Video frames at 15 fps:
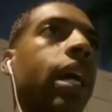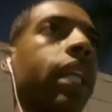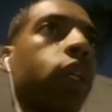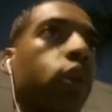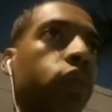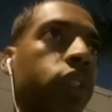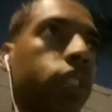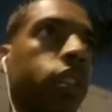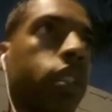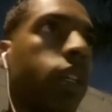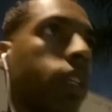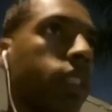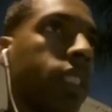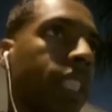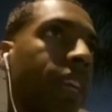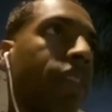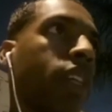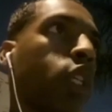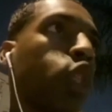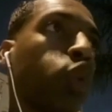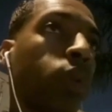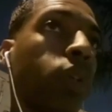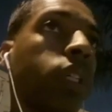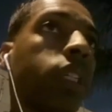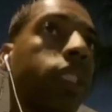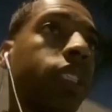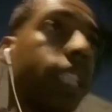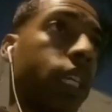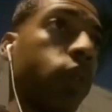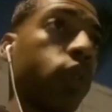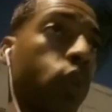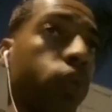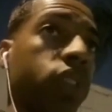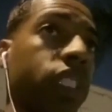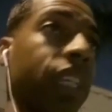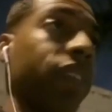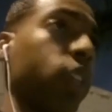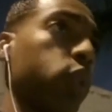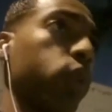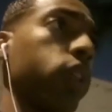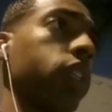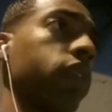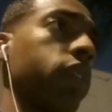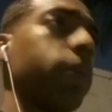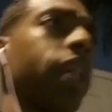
Over 70 trillion cells, over 70 trillion.